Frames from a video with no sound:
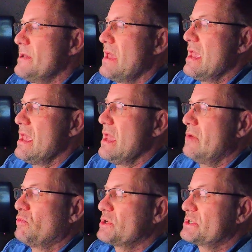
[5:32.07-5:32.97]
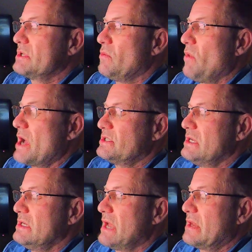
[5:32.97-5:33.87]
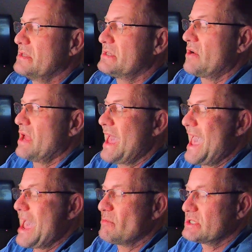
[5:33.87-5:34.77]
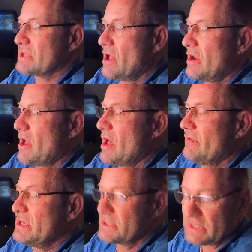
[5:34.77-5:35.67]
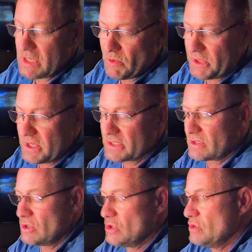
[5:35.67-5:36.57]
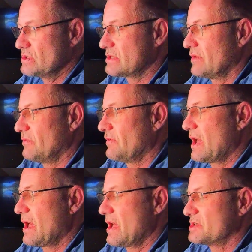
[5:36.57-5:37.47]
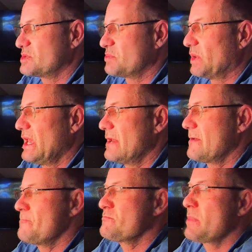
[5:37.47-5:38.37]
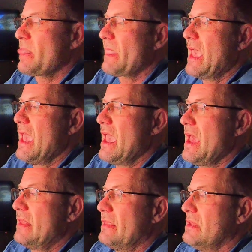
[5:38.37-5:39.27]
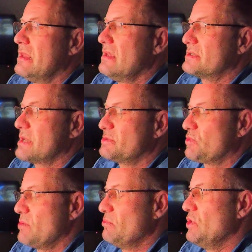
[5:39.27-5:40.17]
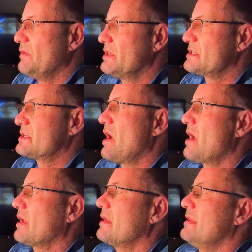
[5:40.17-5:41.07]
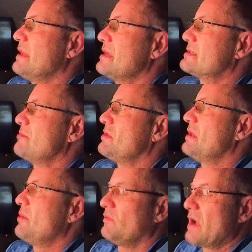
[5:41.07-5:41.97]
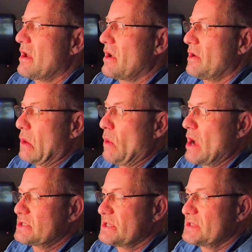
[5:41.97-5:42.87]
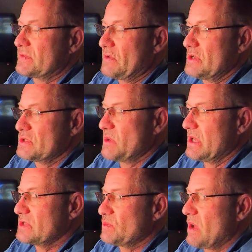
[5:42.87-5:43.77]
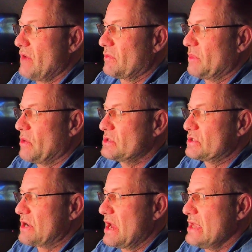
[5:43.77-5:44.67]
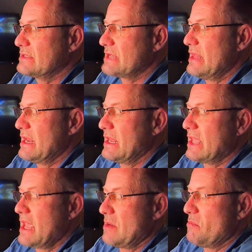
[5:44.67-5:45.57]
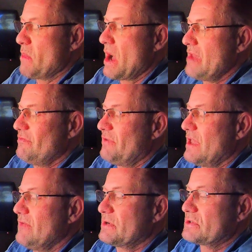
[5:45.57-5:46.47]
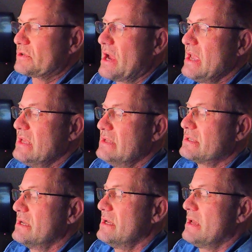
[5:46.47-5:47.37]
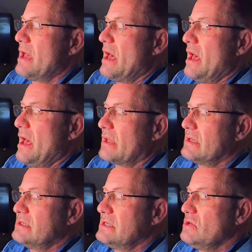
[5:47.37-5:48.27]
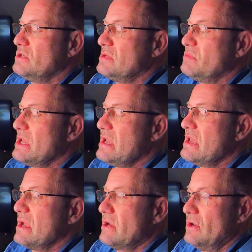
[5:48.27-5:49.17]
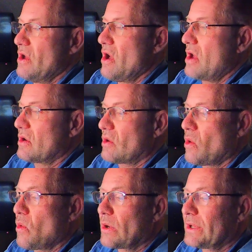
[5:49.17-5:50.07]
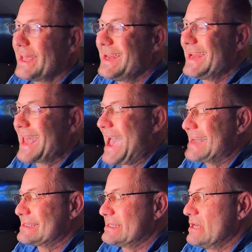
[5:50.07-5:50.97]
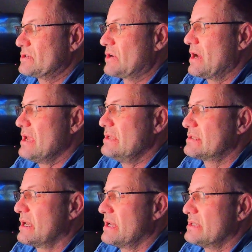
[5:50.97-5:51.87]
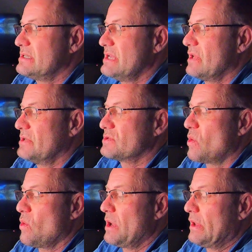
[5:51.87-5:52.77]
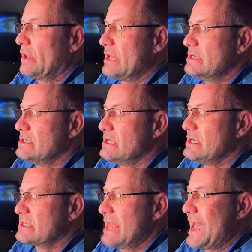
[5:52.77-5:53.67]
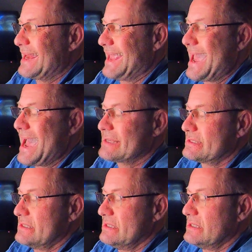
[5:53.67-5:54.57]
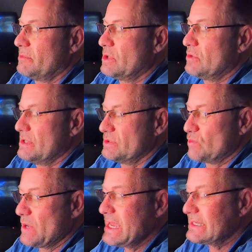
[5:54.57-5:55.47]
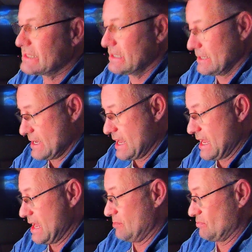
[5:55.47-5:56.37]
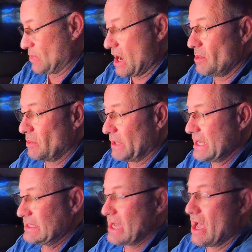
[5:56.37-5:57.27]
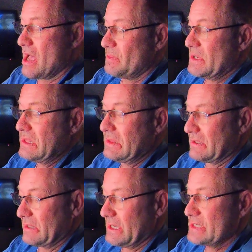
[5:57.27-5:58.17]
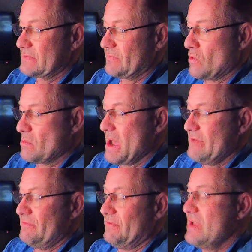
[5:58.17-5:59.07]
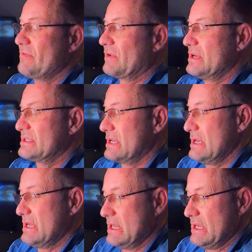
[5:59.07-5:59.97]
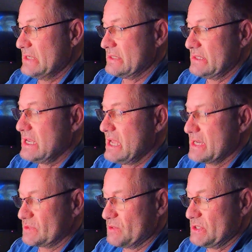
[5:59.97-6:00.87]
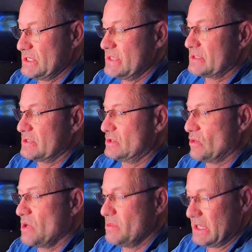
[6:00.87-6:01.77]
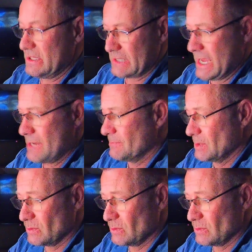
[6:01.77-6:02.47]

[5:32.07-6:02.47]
and we're still watching it down in this area. Amazon, obviously, with its news of a split and the subsequent move in the stock, that's something that we've got on our watch list for this week as well for bonus trades. And then again, my favorite trades continue to be non-correlated asset trades. CL is oil, NG is nat gas, ZW is wheat, and probably topping the list for my favorites is ZS, which is soybeans. Again,